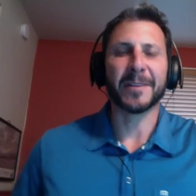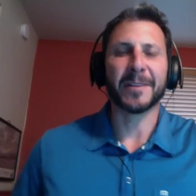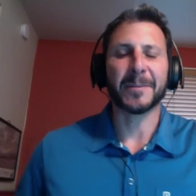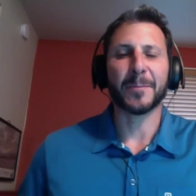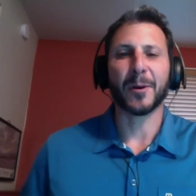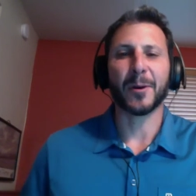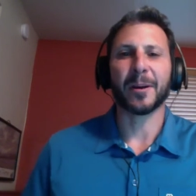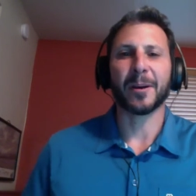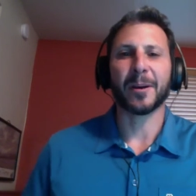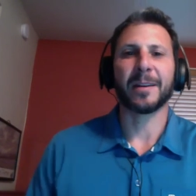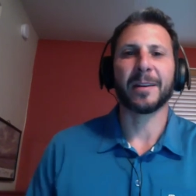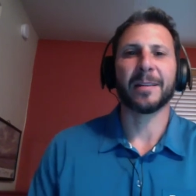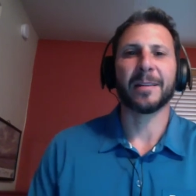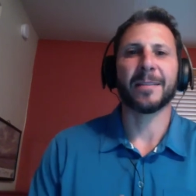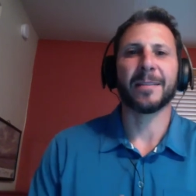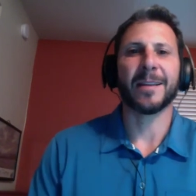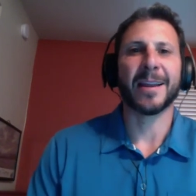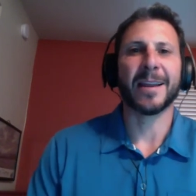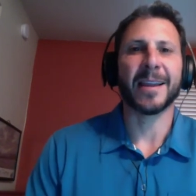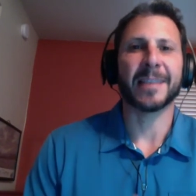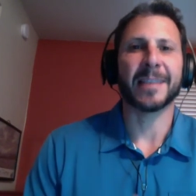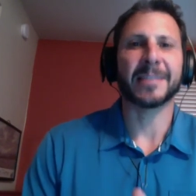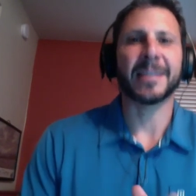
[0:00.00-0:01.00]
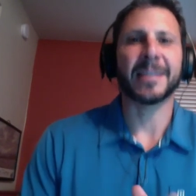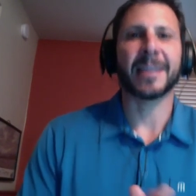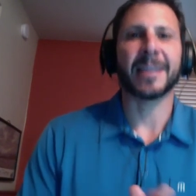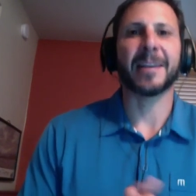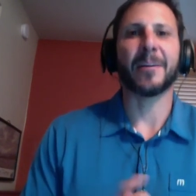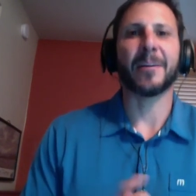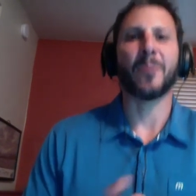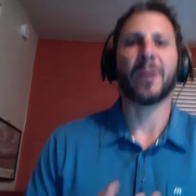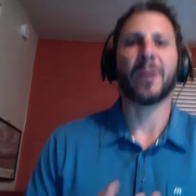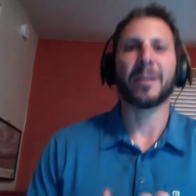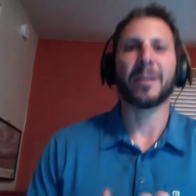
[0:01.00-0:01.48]
Marketing Alliance, and I
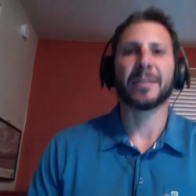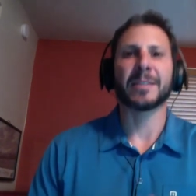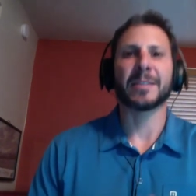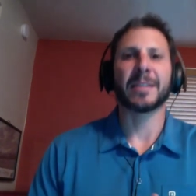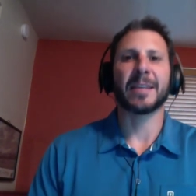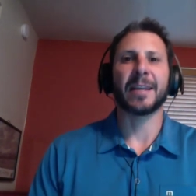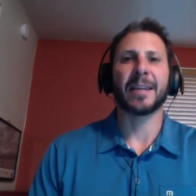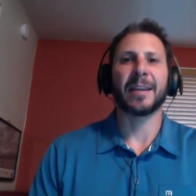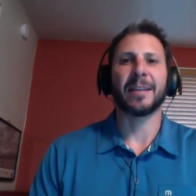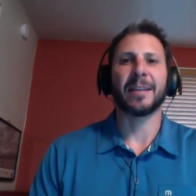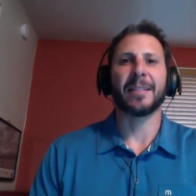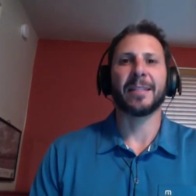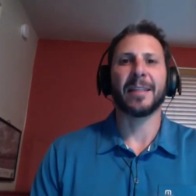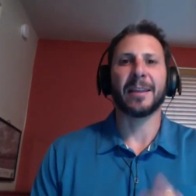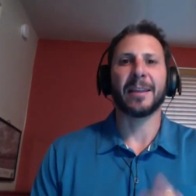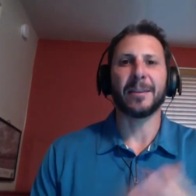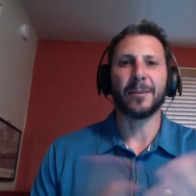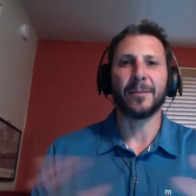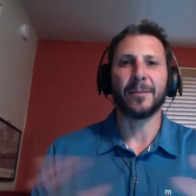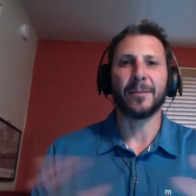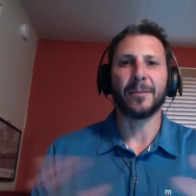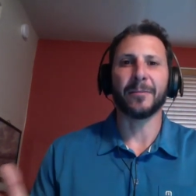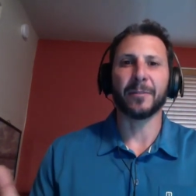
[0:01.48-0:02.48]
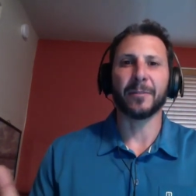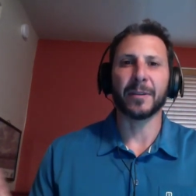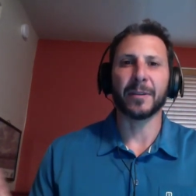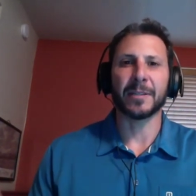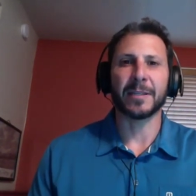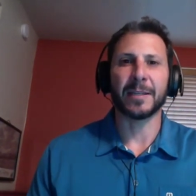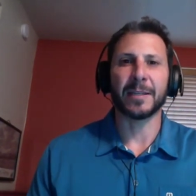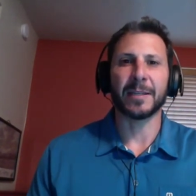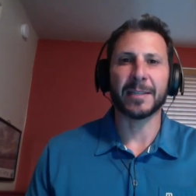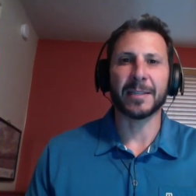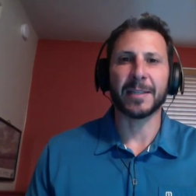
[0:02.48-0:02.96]
want to say thank you for
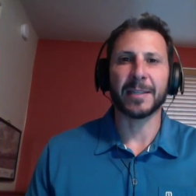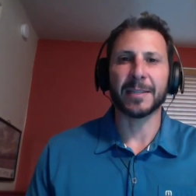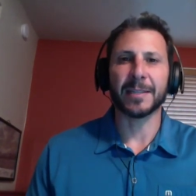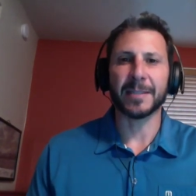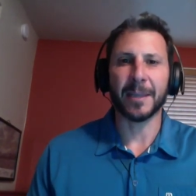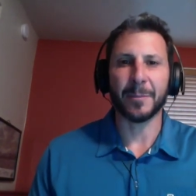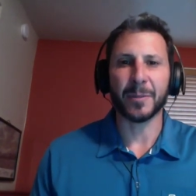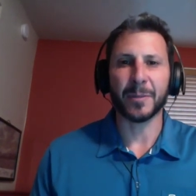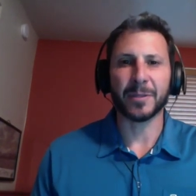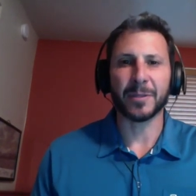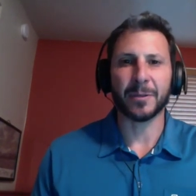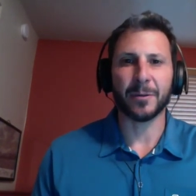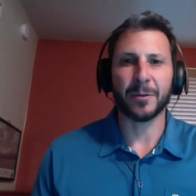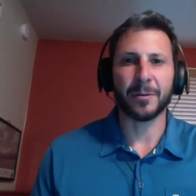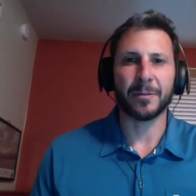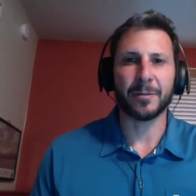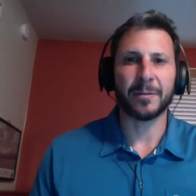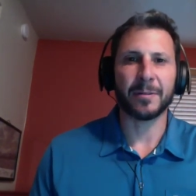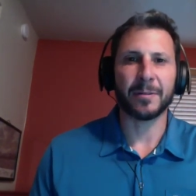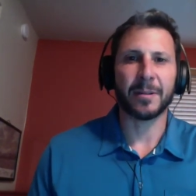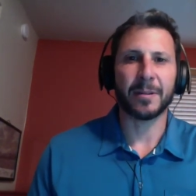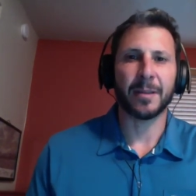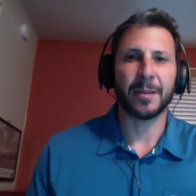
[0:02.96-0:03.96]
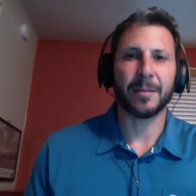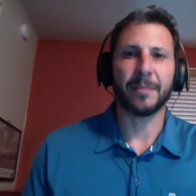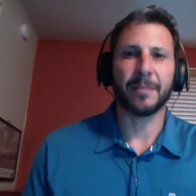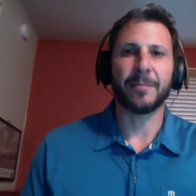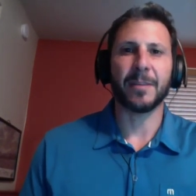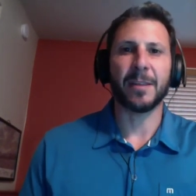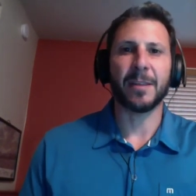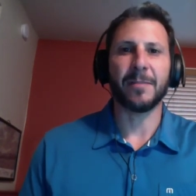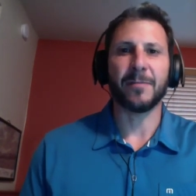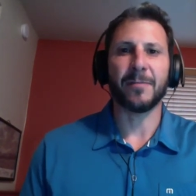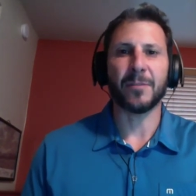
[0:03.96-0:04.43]
listening to this episode of
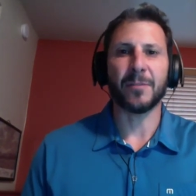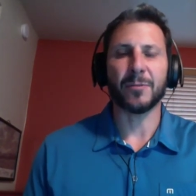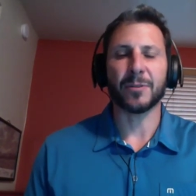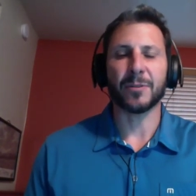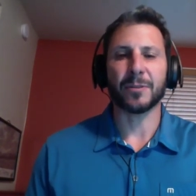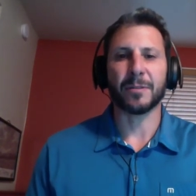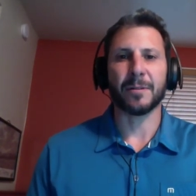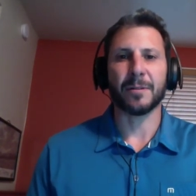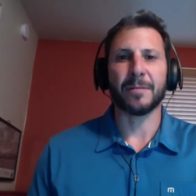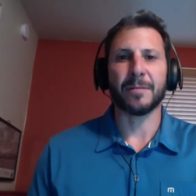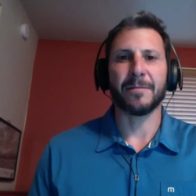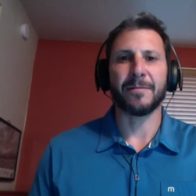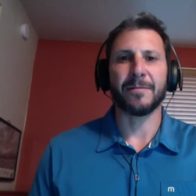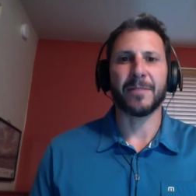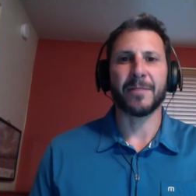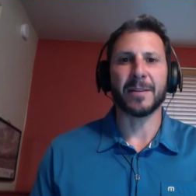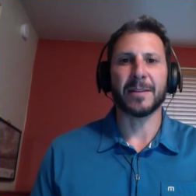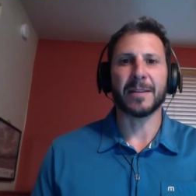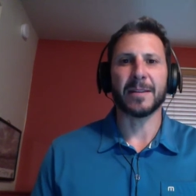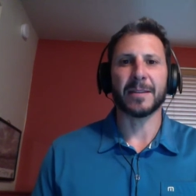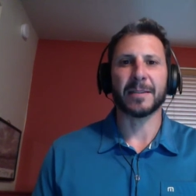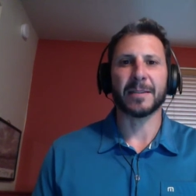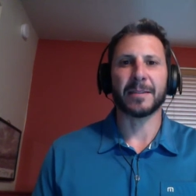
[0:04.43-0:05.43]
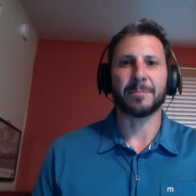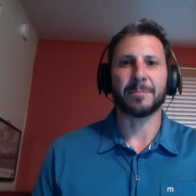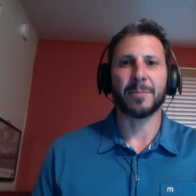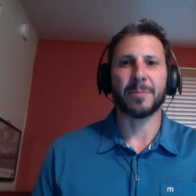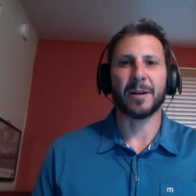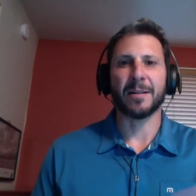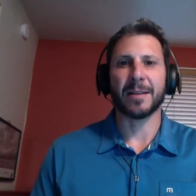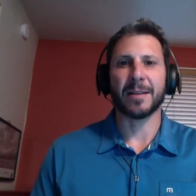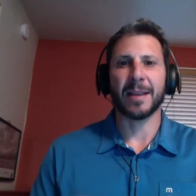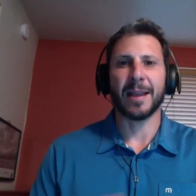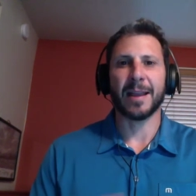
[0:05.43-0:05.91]
the Future of Fitness
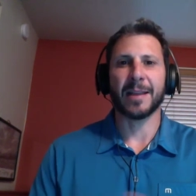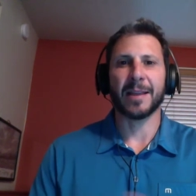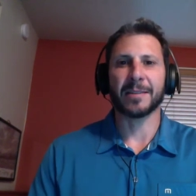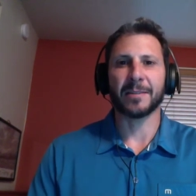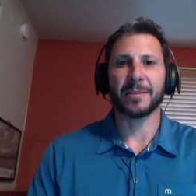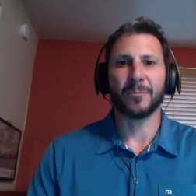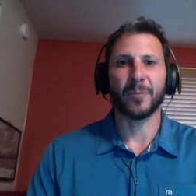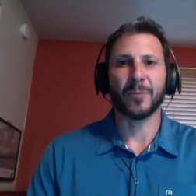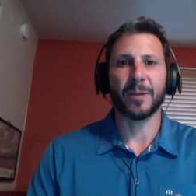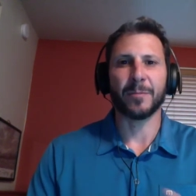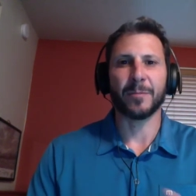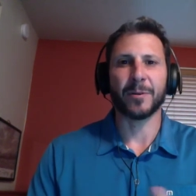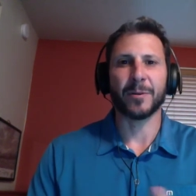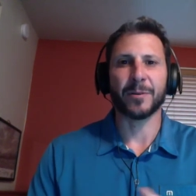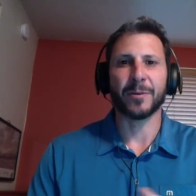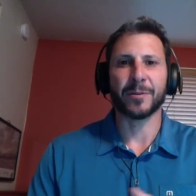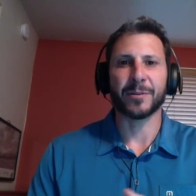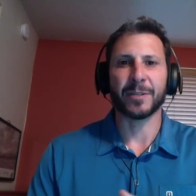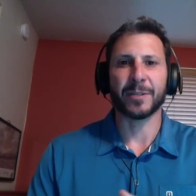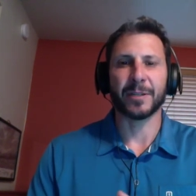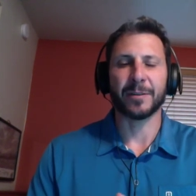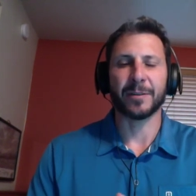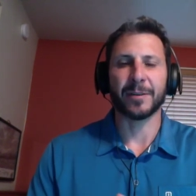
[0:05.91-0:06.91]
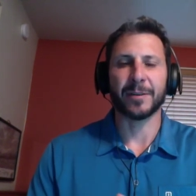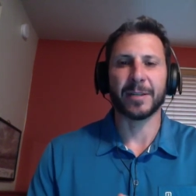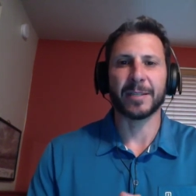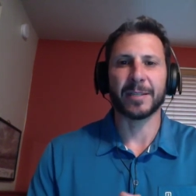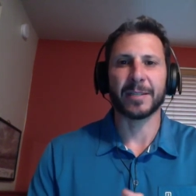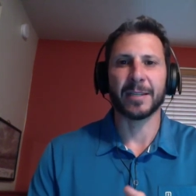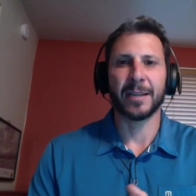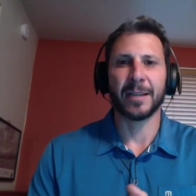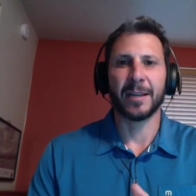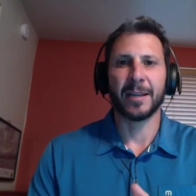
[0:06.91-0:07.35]
podcast and webinar series.